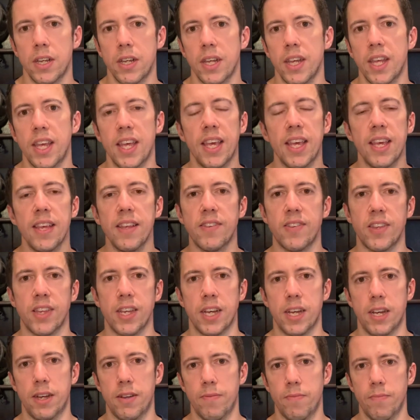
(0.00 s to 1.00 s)
easier.
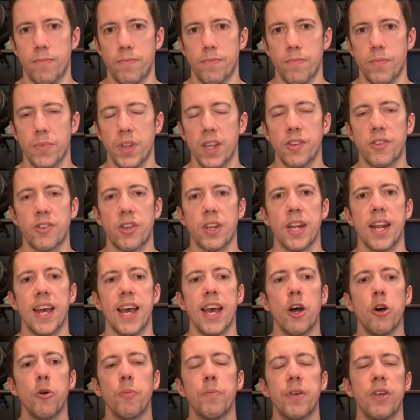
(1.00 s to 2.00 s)
It's going to
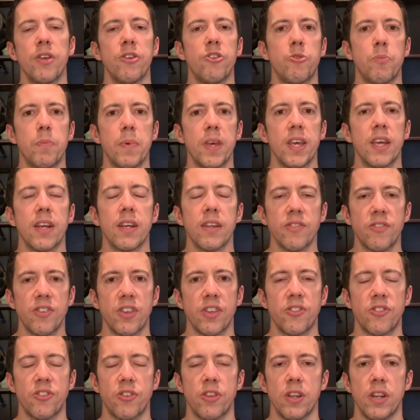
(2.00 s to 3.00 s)
help you to be
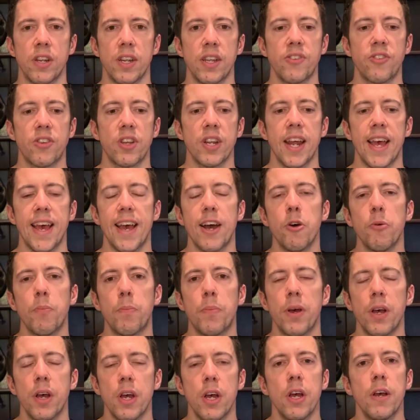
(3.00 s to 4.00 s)
consistent. It's going to help
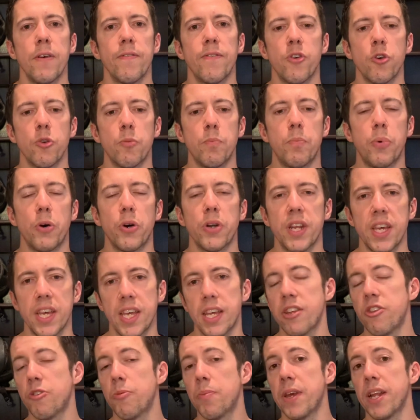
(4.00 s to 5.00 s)
for your body
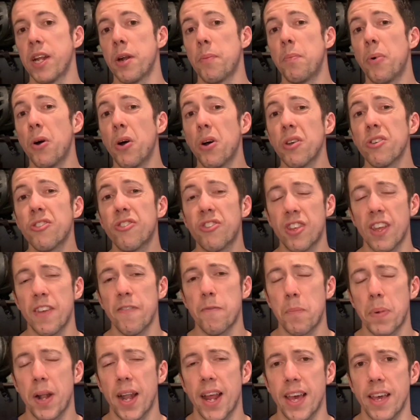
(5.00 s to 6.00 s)
to be in a positive
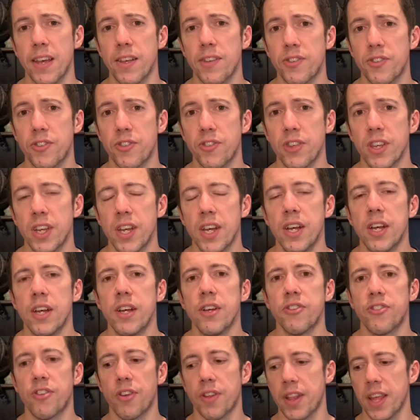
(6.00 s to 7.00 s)
place
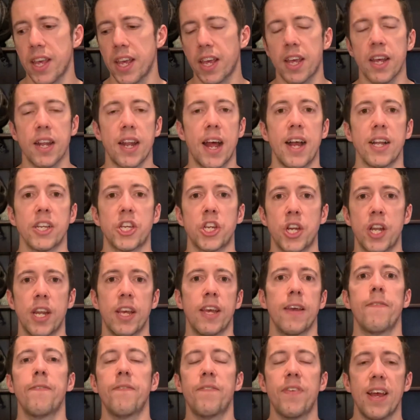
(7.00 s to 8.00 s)
so that it can actually
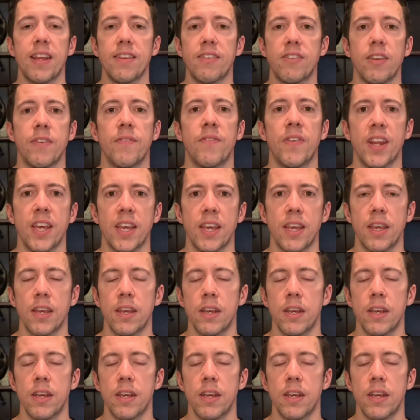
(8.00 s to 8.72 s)
effectively